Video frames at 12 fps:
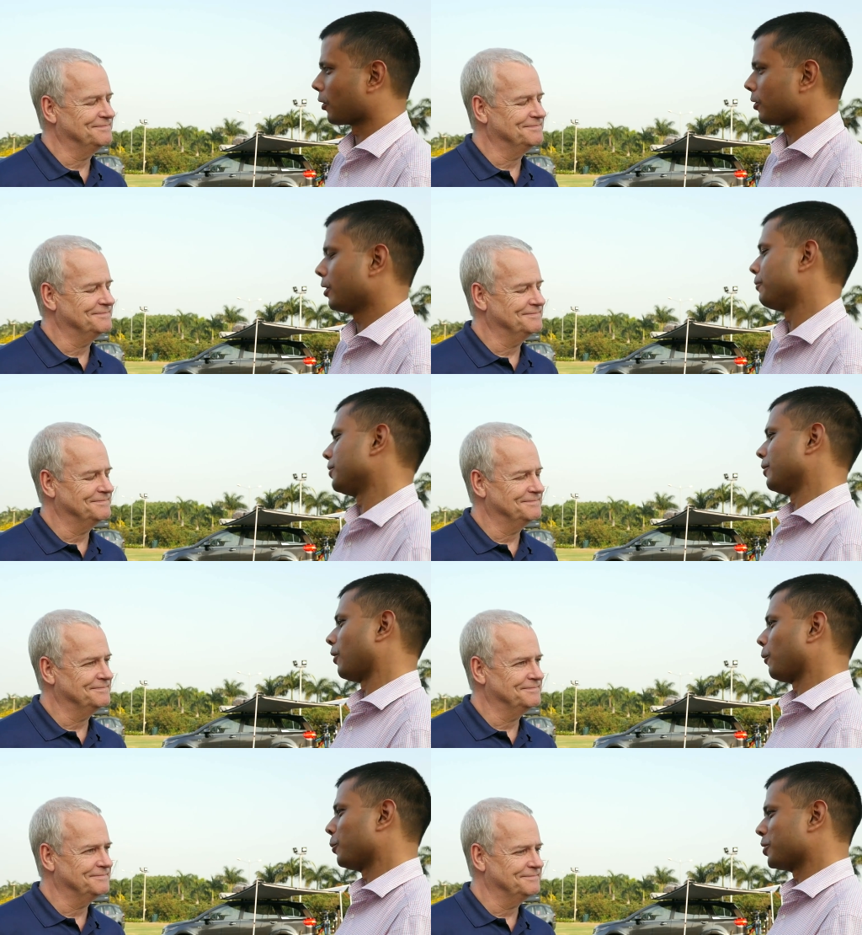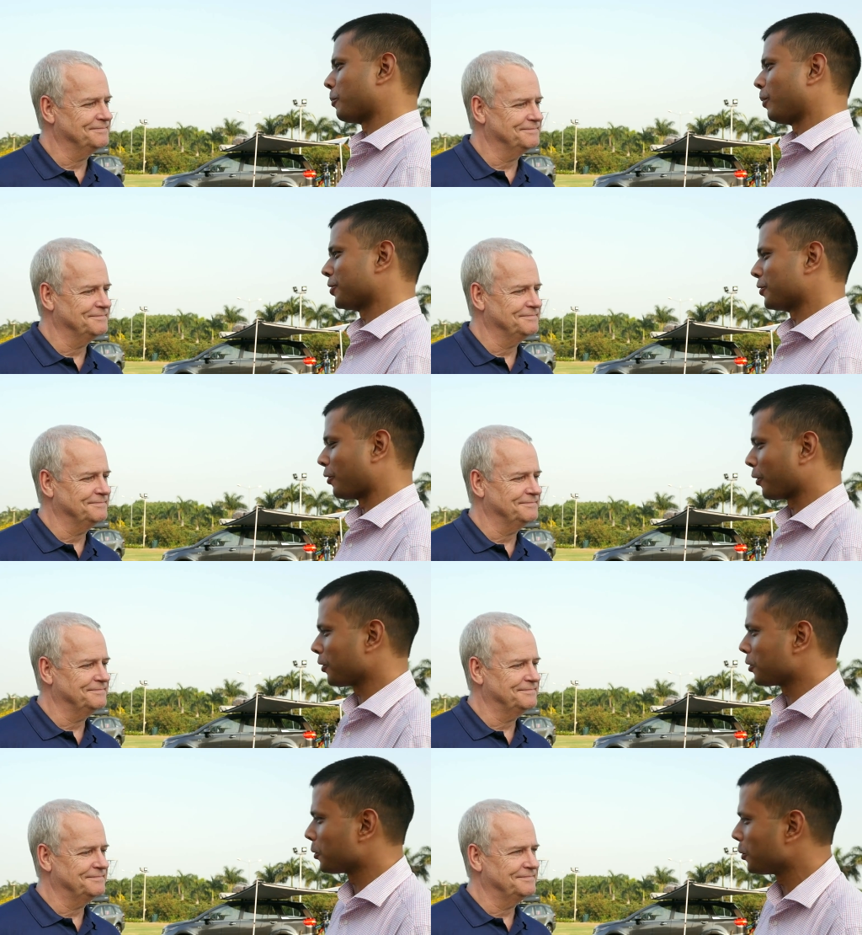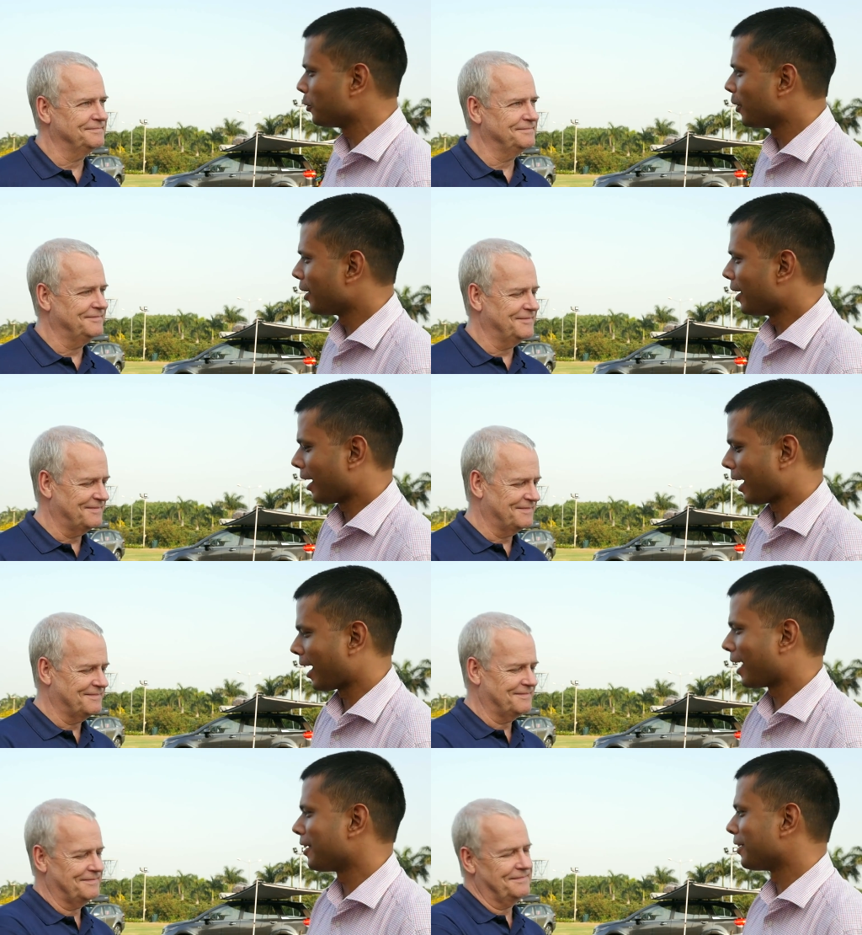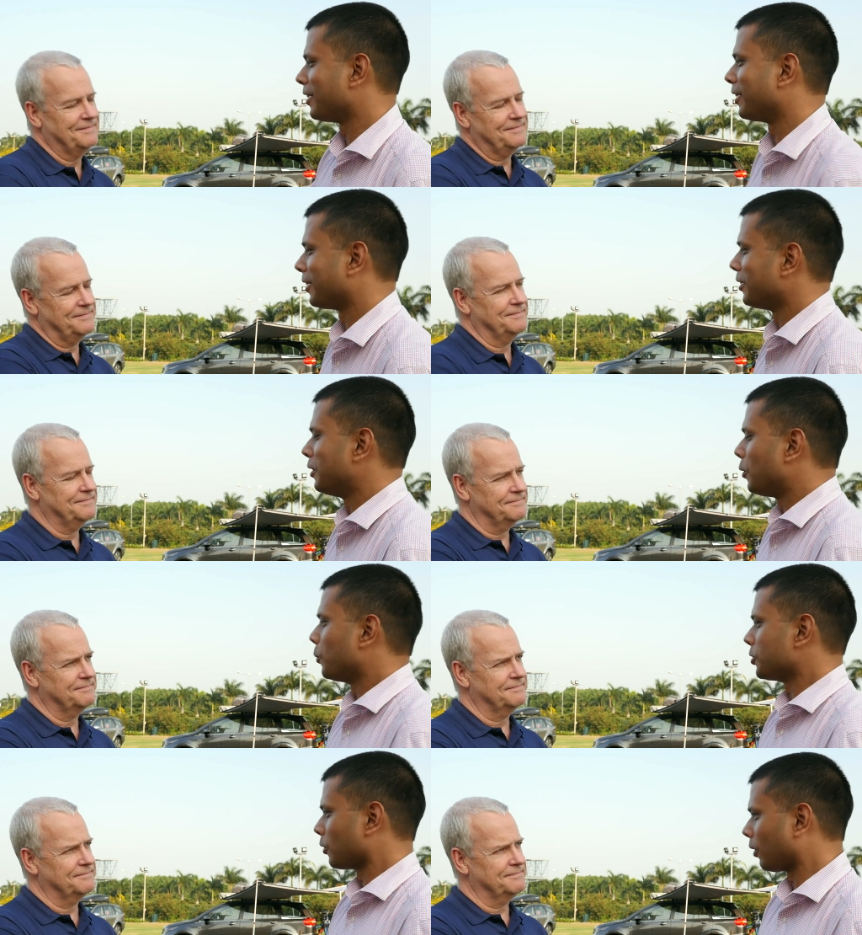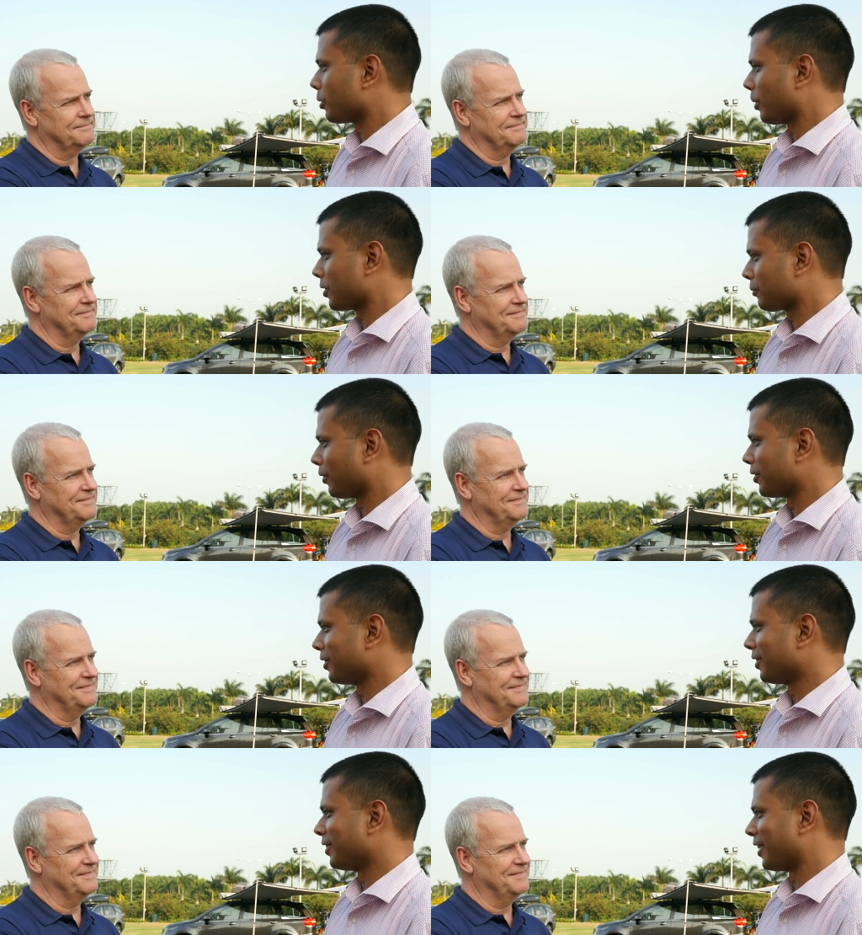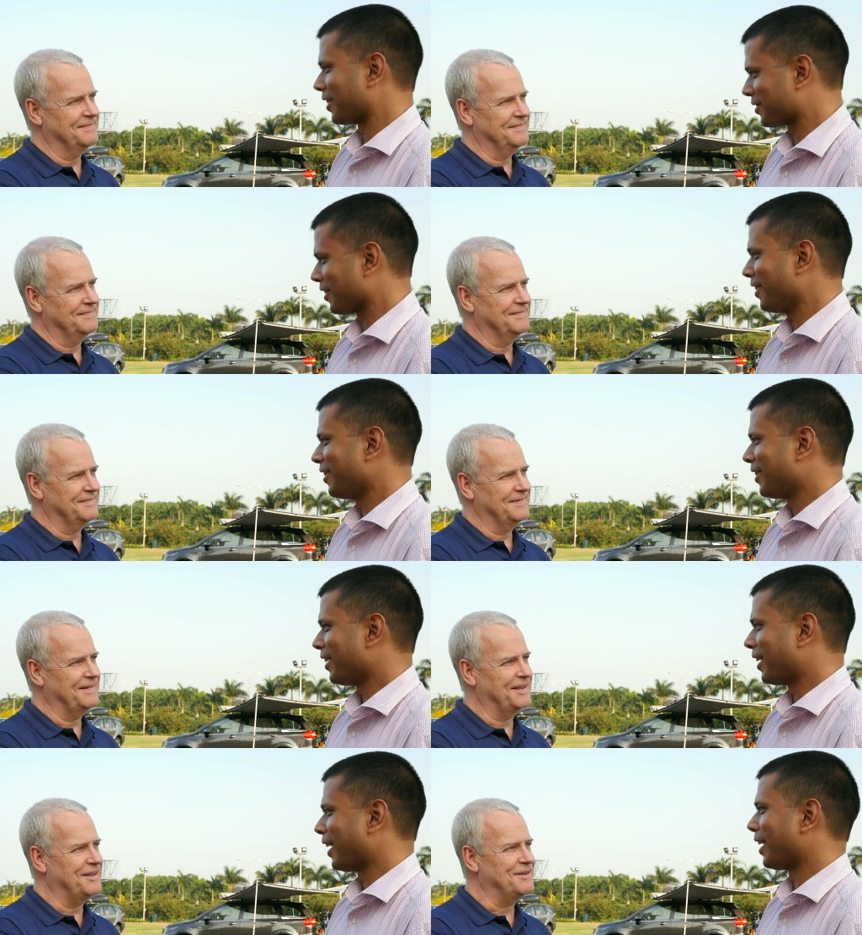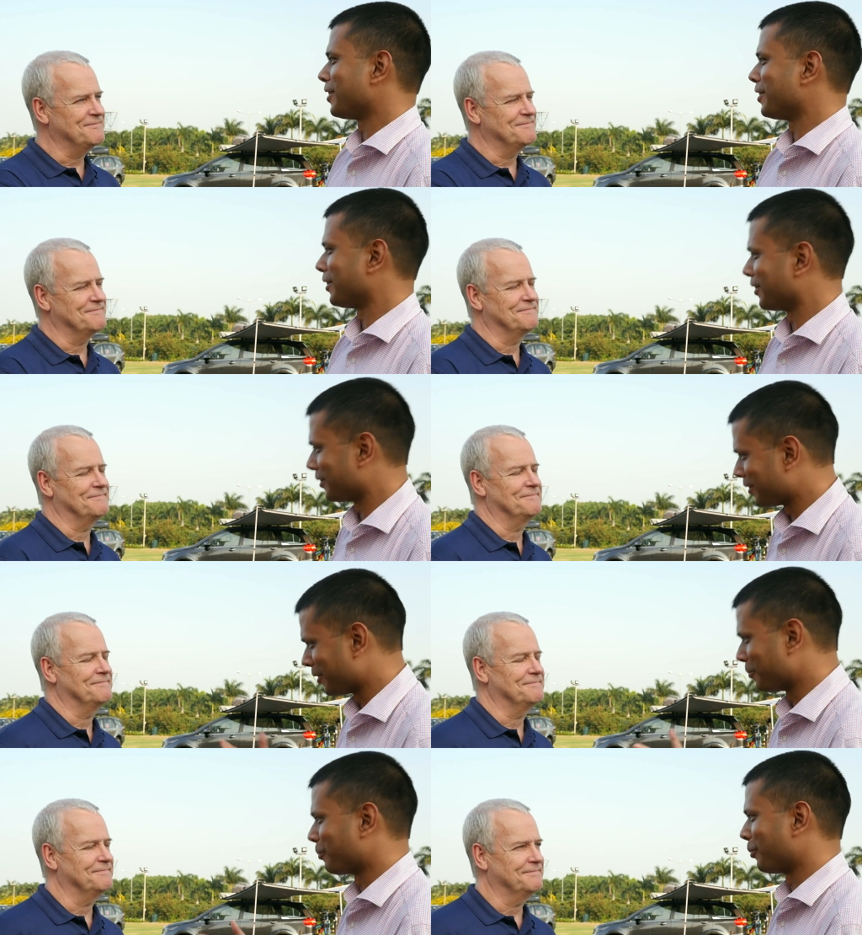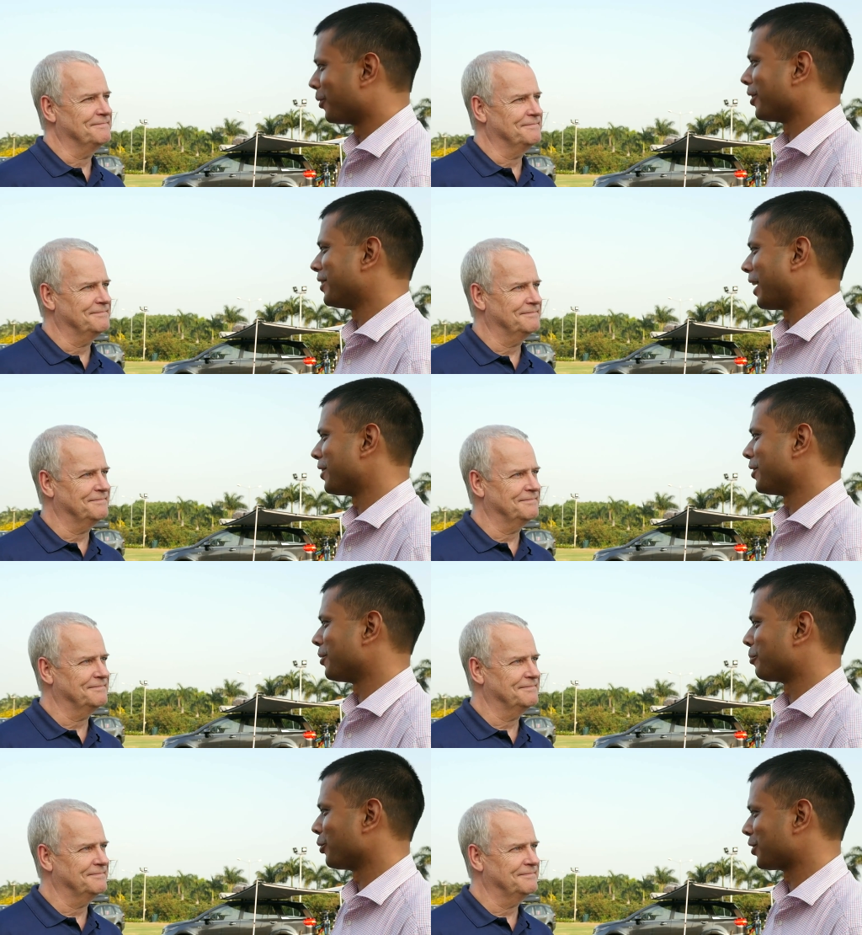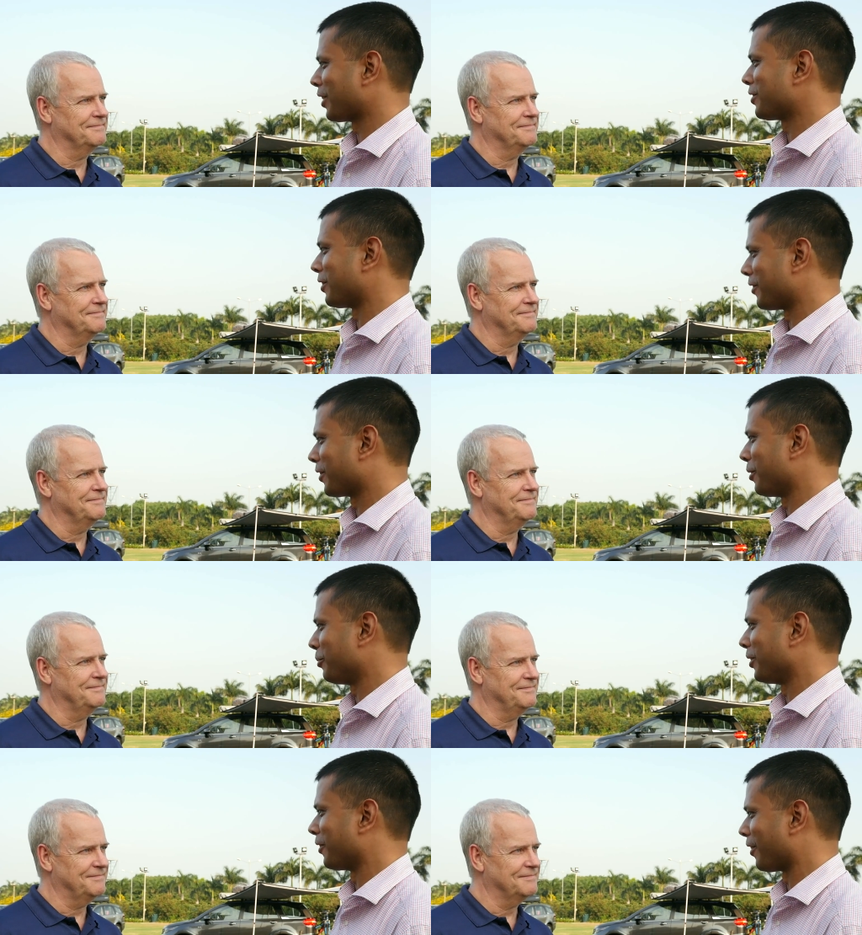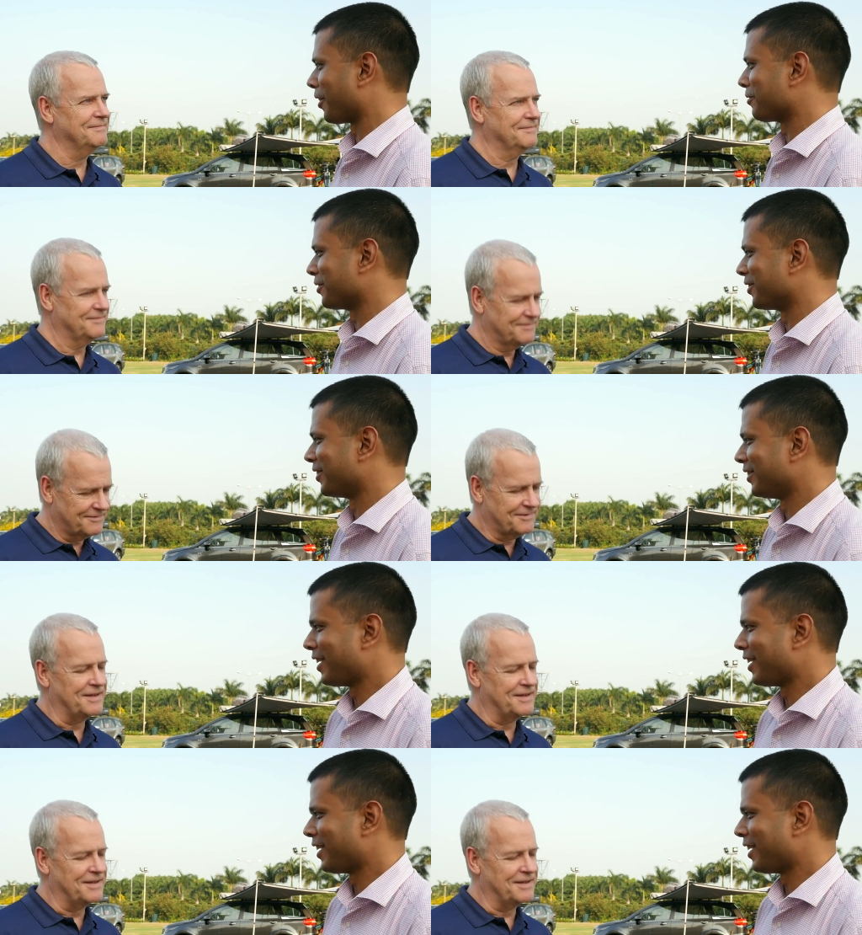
Speaker 1: Dr. Leverton. Always a pleasure talking to you, and uh, wish you all the best for the Hexa and uh, the and the projects that are coming thereafter.